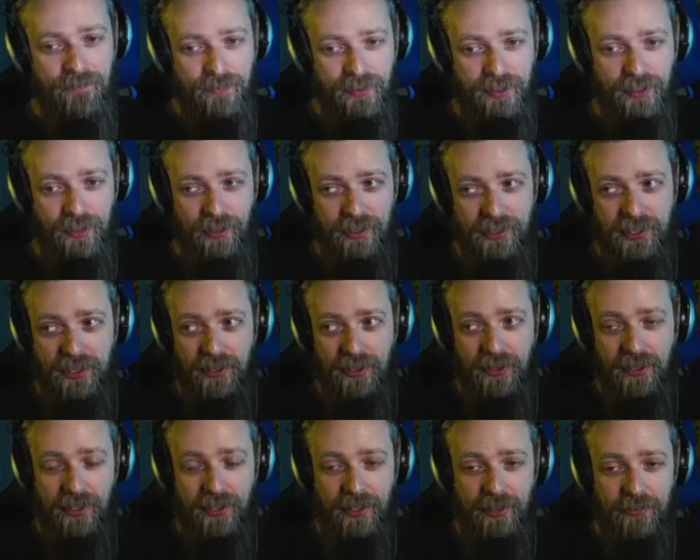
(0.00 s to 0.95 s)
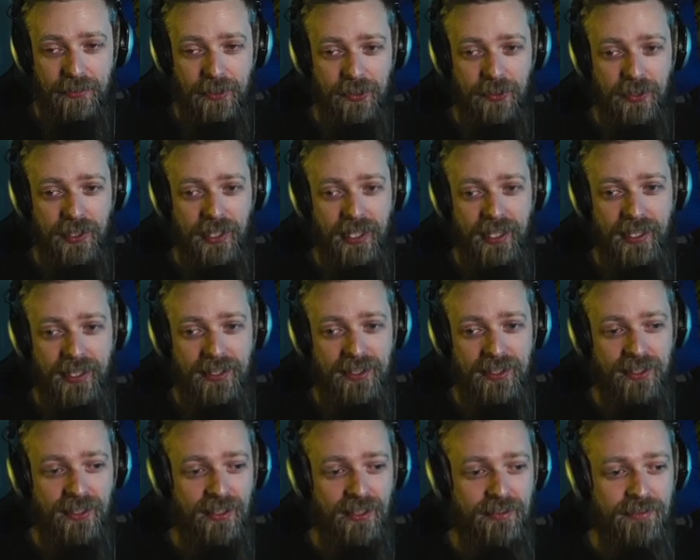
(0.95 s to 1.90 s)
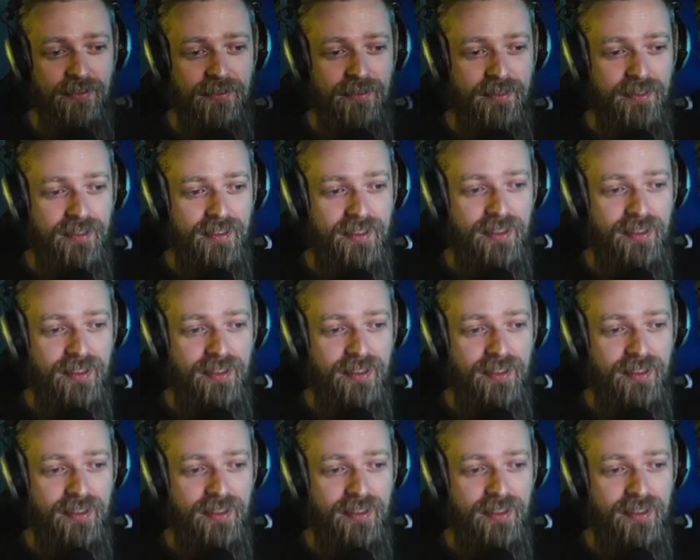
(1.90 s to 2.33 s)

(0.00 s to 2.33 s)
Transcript: Now, I didn't think I'd be doing key stuff.